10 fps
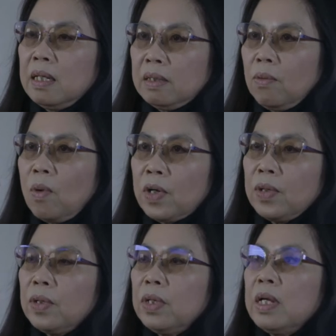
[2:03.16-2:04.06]
the
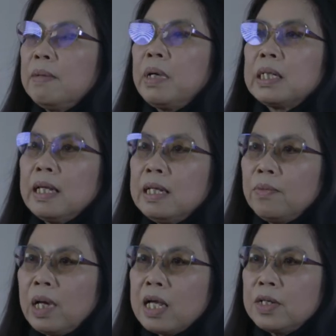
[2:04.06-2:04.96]
water, but in
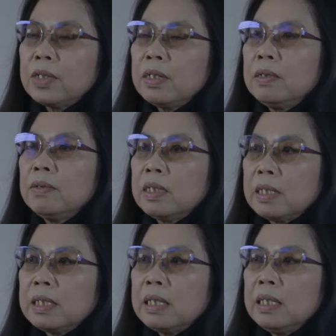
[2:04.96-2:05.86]
relation to the
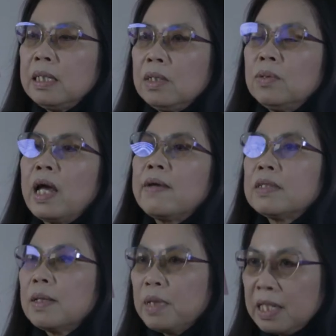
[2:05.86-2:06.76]
sea, you have
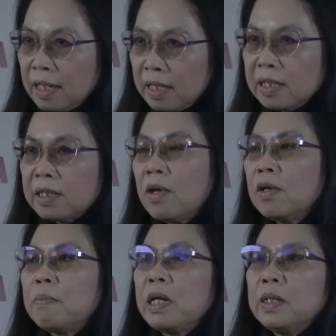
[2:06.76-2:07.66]
something that is
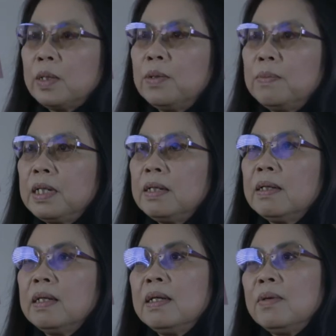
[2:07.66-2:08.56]
done by the human,
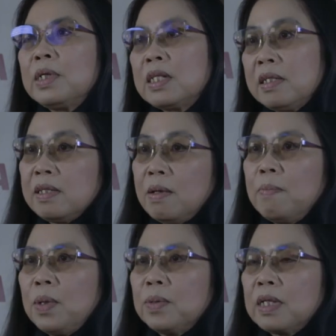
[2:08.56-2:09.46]
which is the
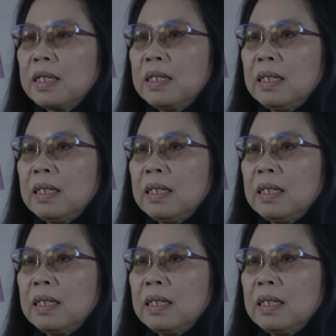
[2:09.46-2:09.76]
boat.